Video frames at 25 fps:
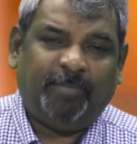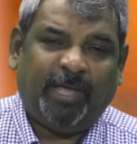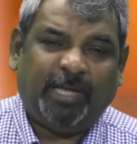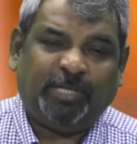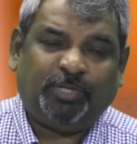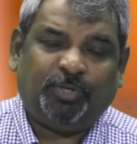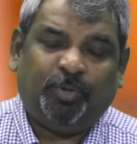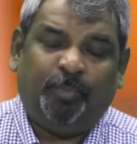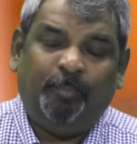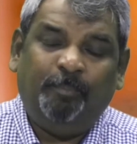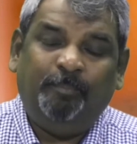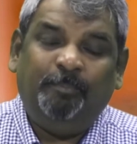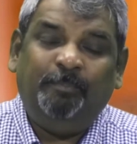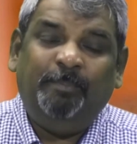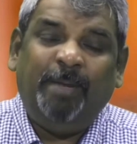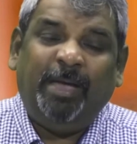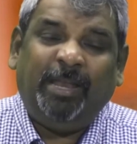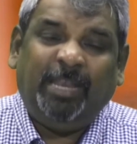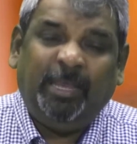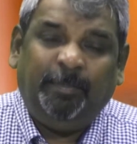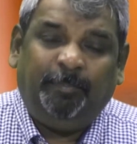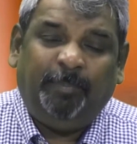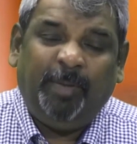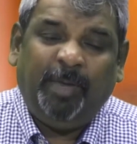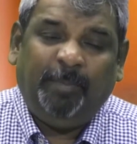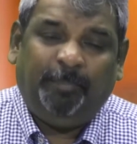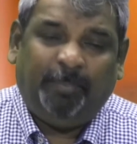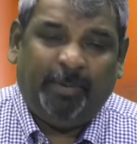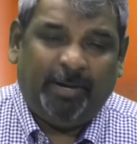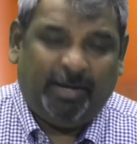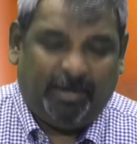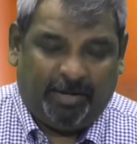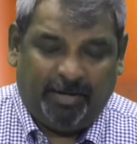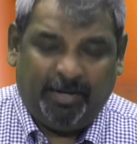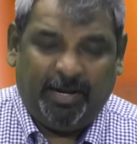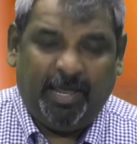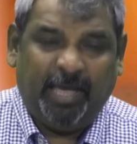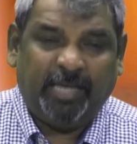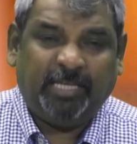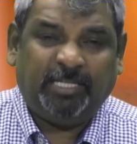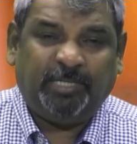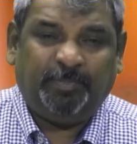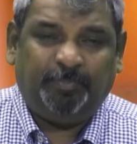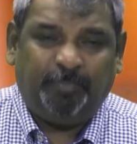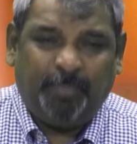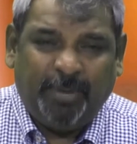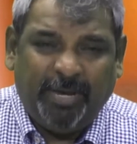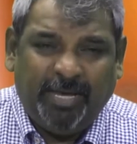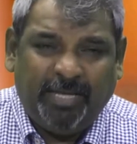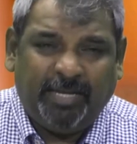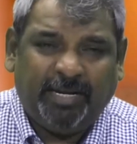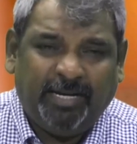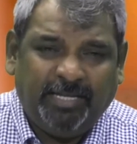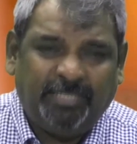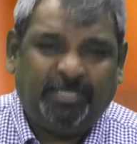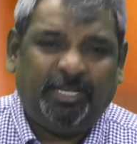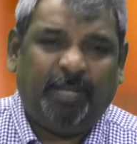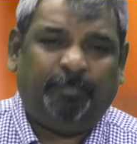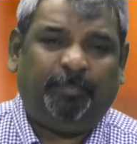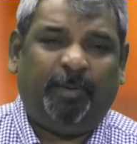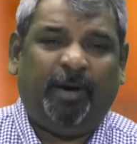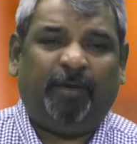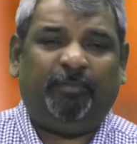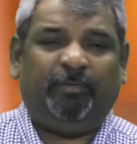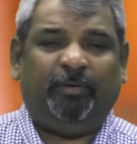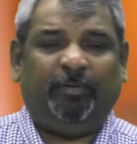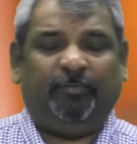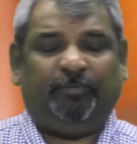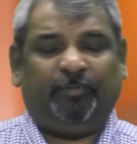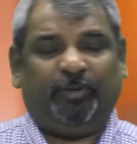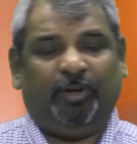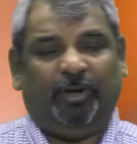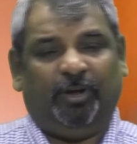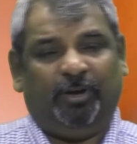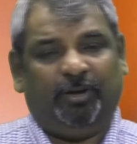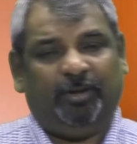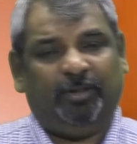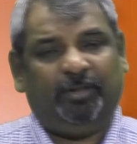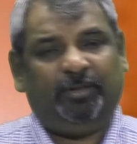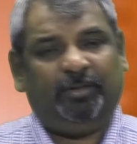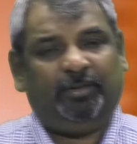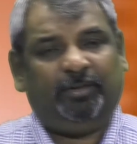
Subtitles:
And so many people experienced the power of God.